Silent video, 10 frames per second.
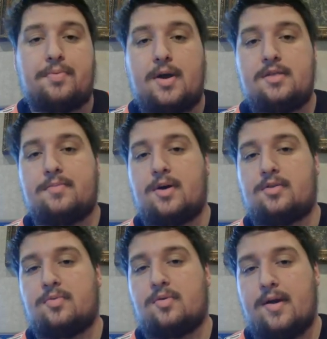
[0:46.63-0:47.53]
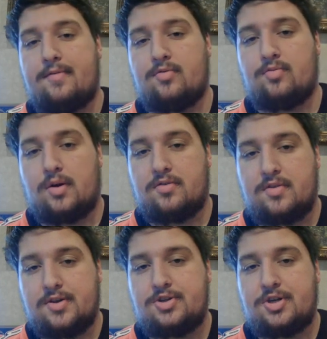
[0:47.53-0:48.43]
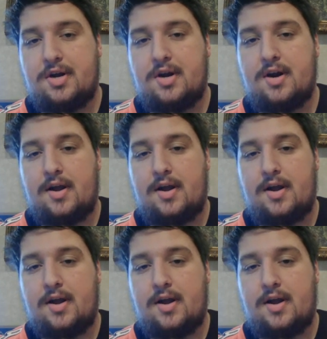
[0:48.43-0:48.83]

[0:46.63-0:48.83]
played the Baltimore Ravens once this year,